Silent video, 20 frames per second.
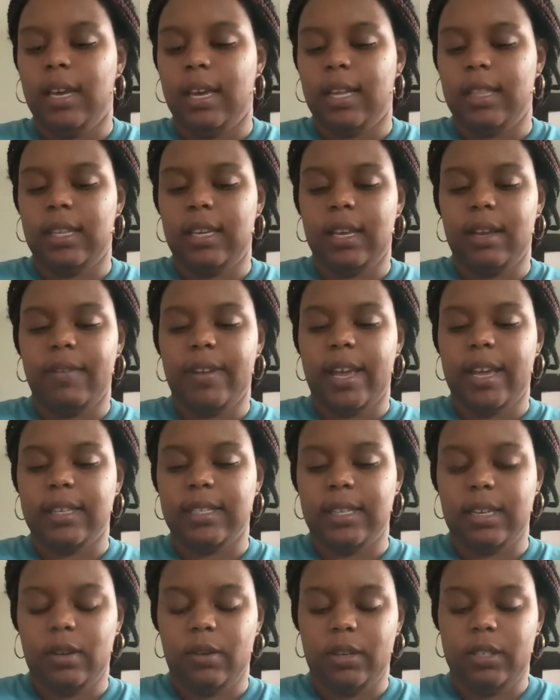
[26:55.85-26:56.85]
I think I've
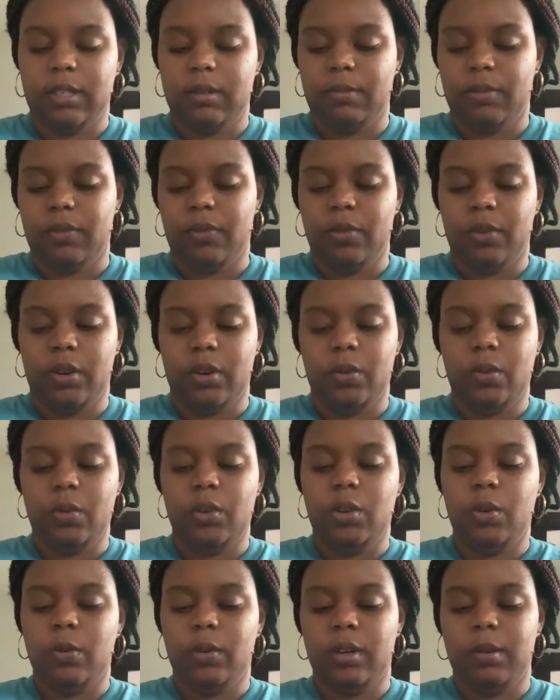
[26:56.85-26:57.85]
asked that question before. Who do
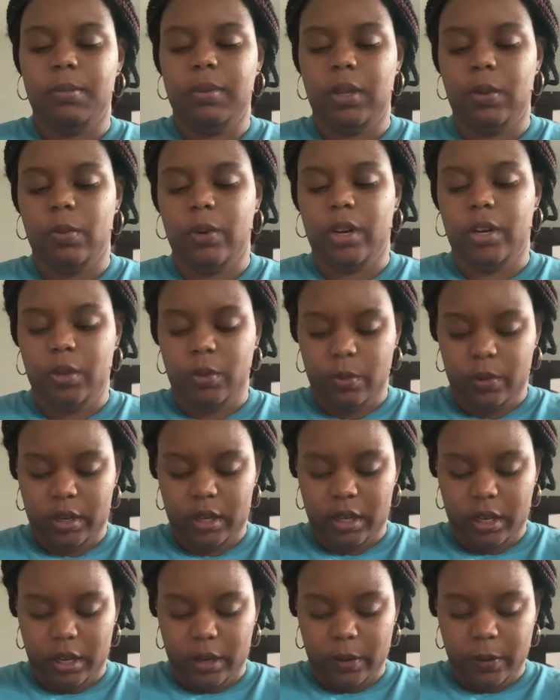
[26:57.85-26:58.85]
you want to be? Where do you want
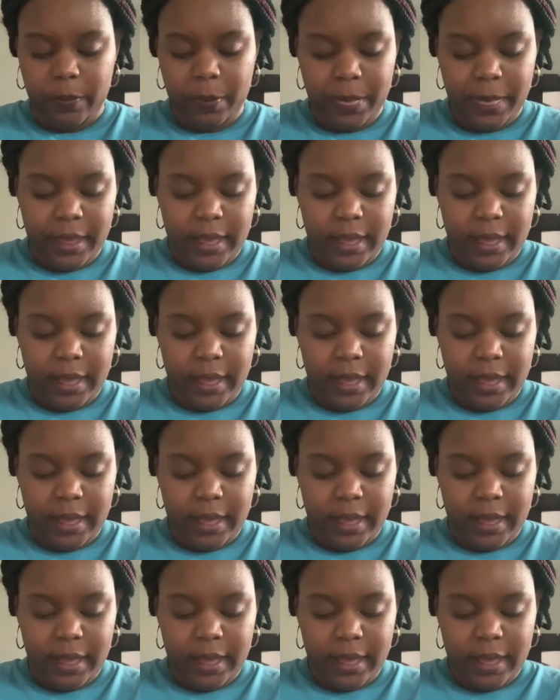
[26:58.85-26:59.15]
to go?